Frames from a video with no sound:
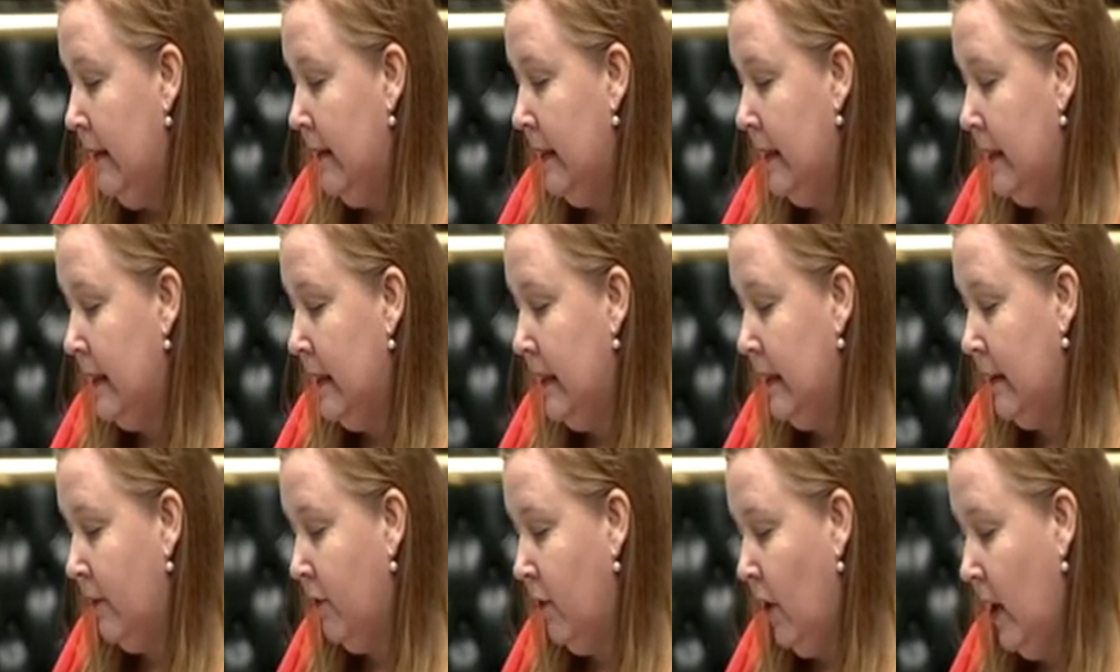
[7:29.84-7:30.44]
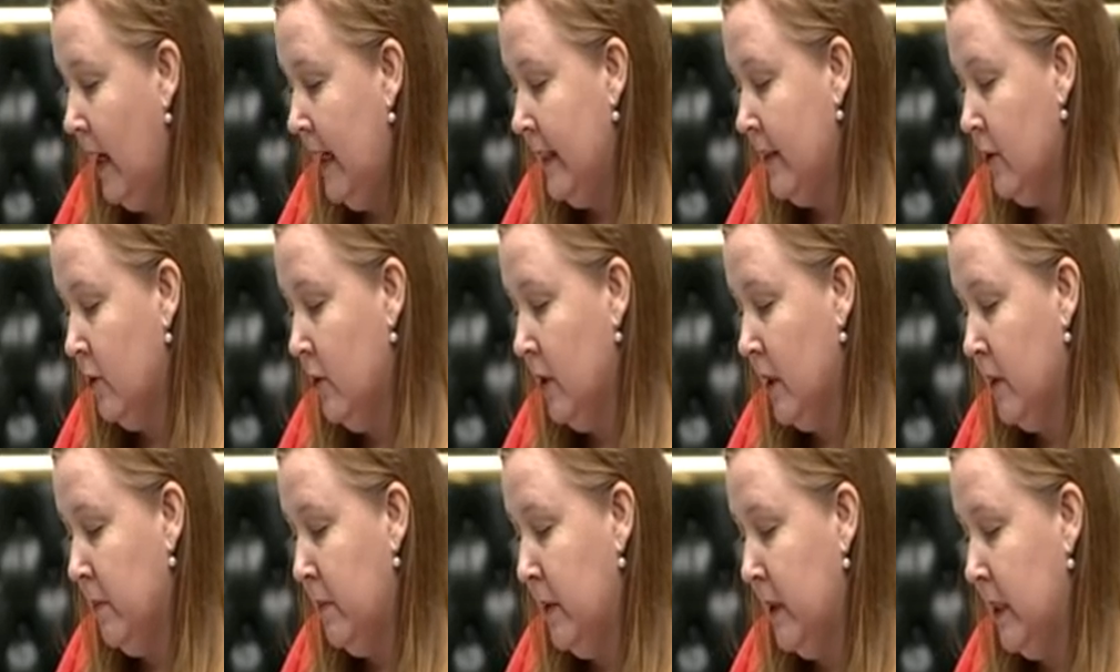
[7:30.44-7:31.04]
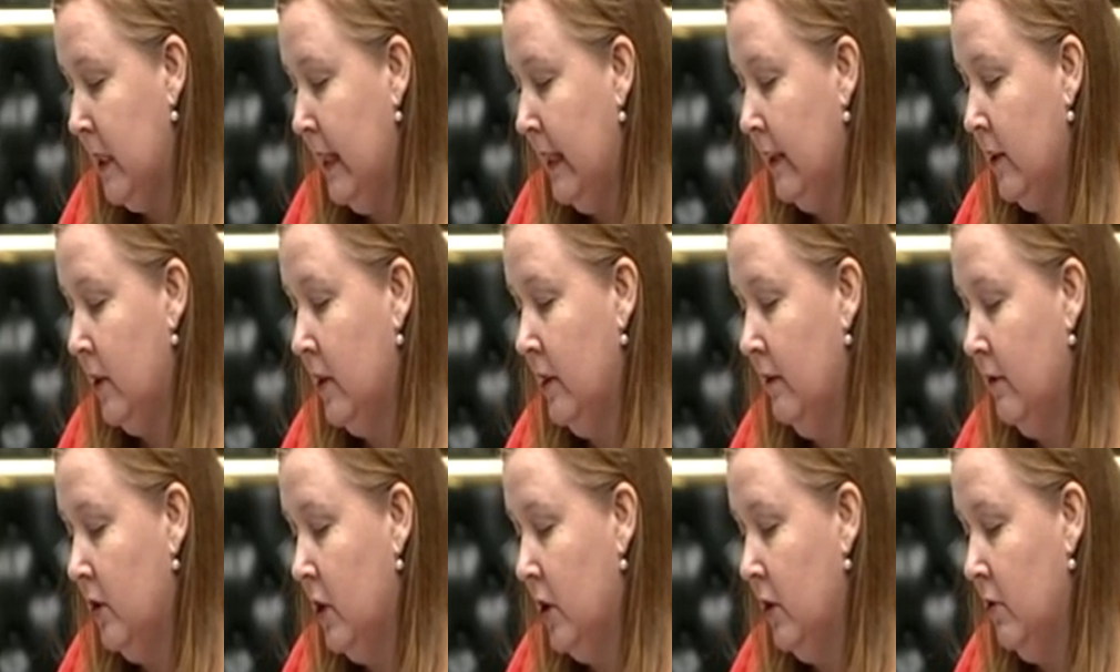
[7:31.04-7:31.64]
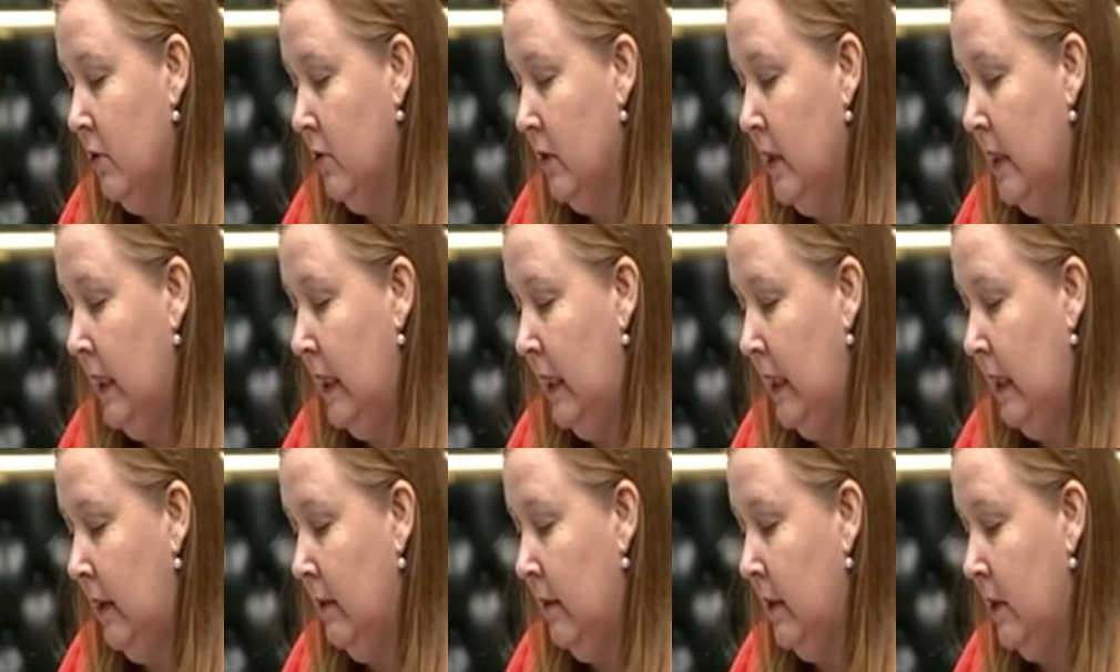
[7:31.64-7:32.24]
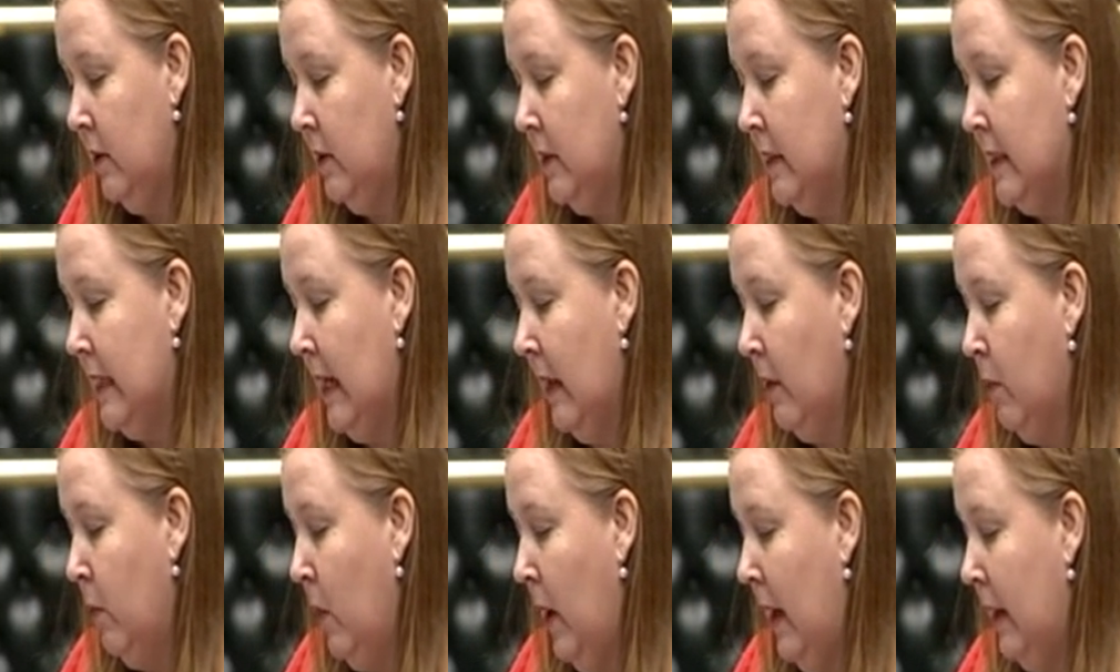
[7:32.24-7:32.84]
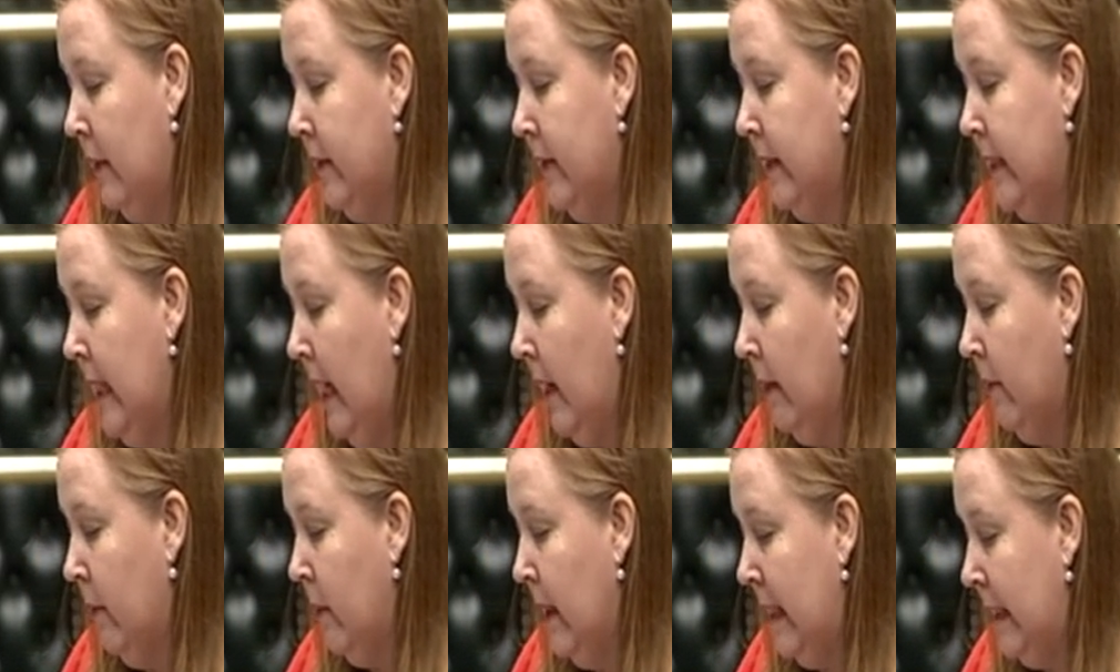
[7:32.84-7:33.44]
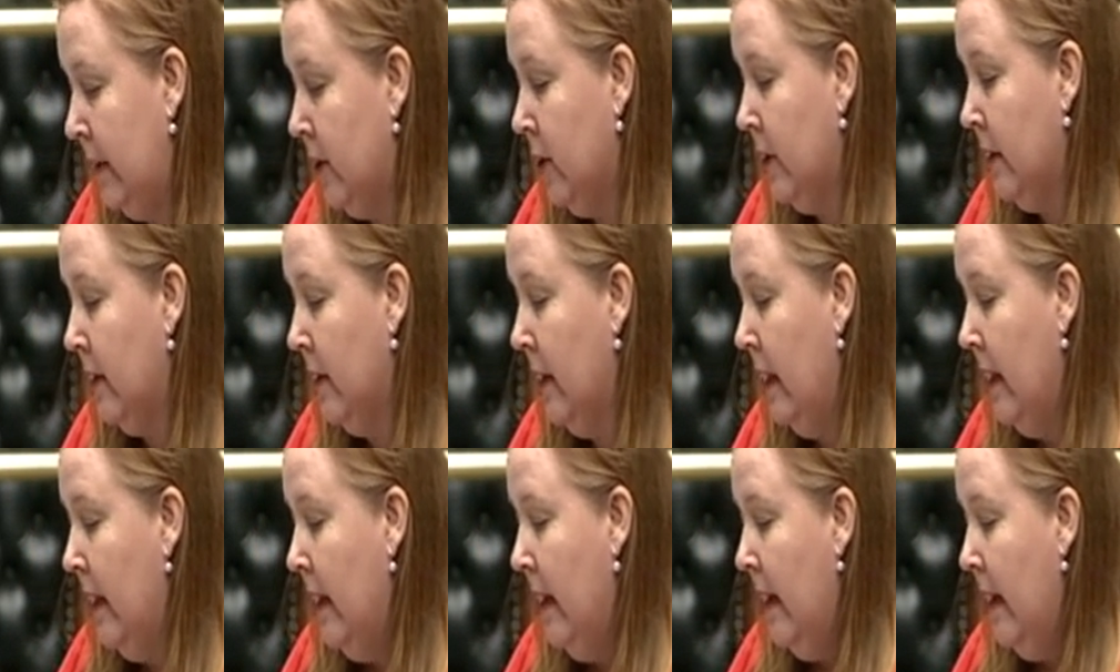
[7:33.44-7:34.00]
This is vital to the protection of children here in New South Wales and our region.